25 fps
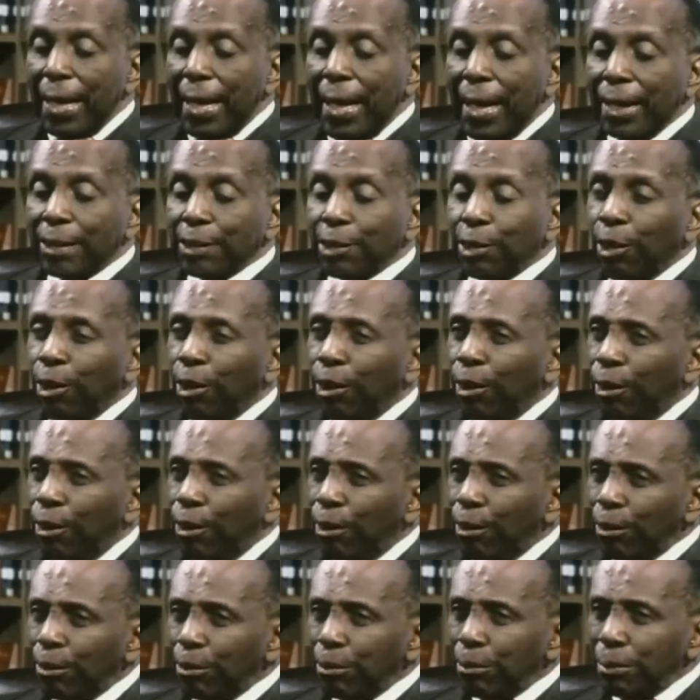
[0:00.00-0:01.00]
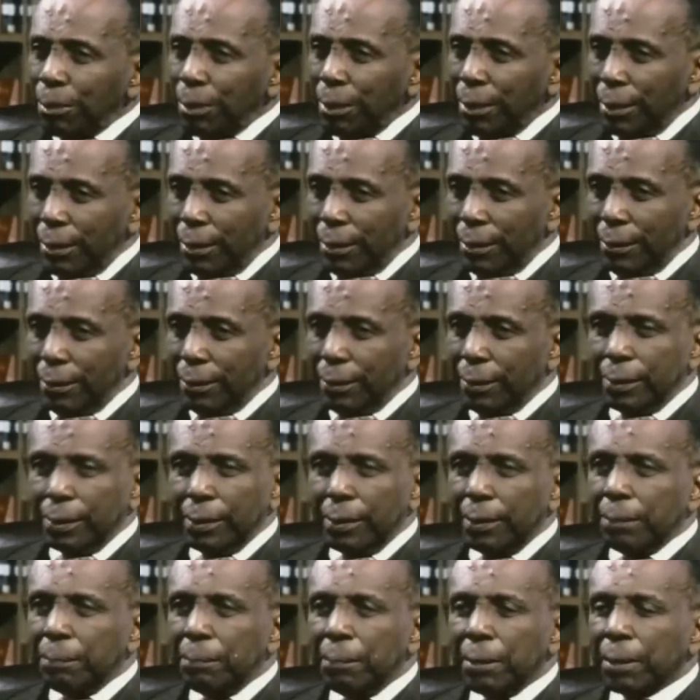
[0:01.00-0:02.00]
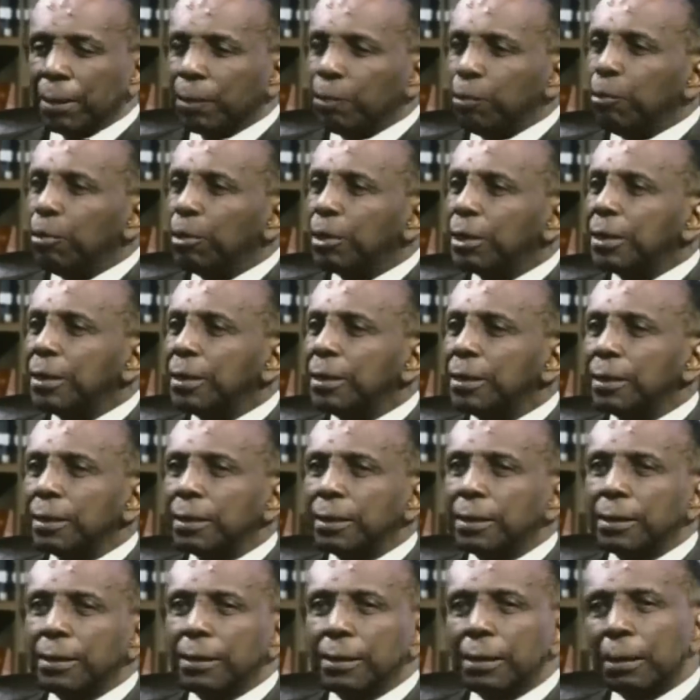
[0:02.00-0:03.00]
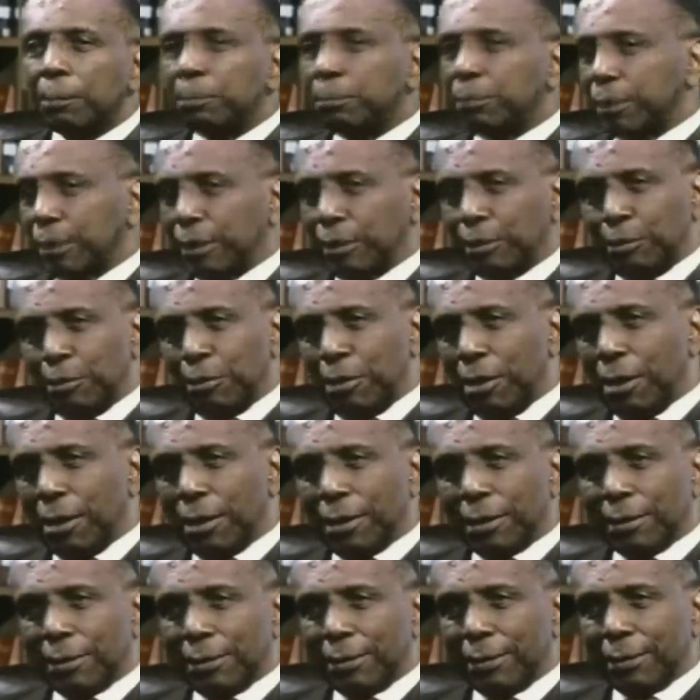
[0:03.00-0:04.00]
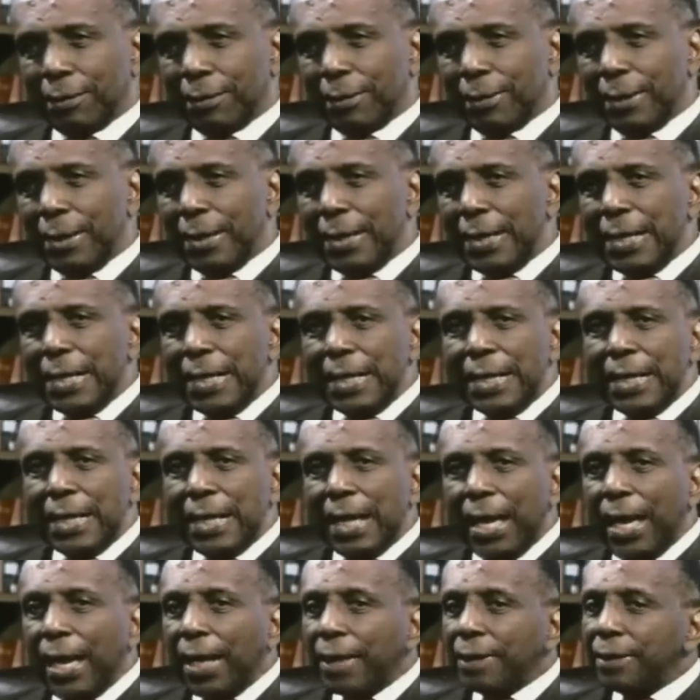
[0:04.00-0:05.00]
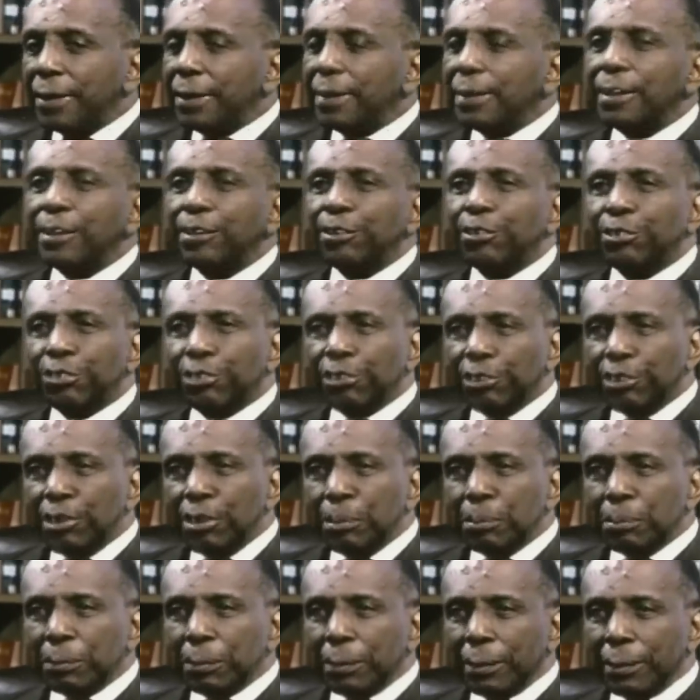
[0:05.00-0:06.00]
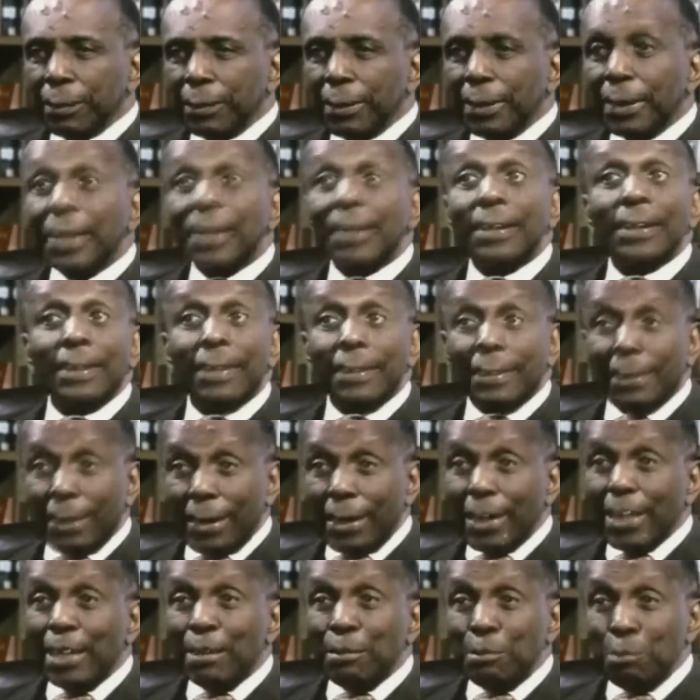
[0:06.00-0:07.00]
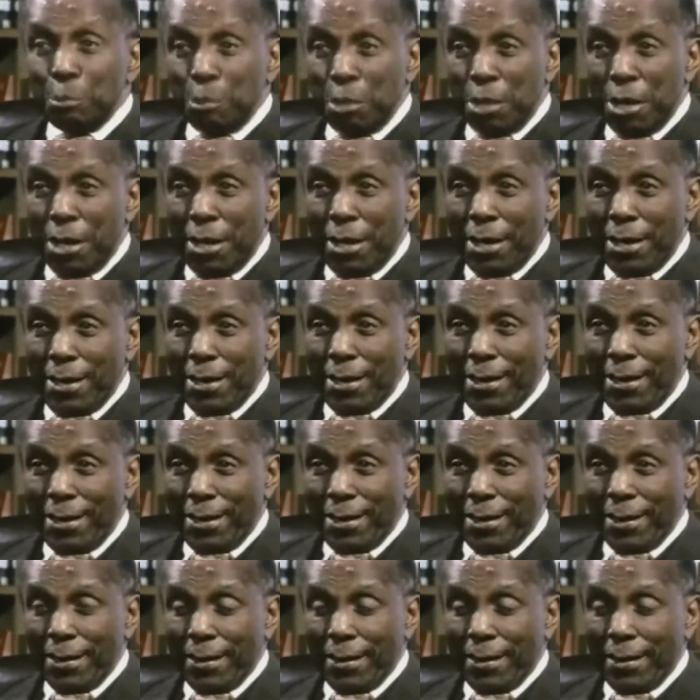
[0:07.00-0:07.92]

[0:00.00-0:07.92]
And always, it didn't matter what his subject was, he ended his sermon in the same way.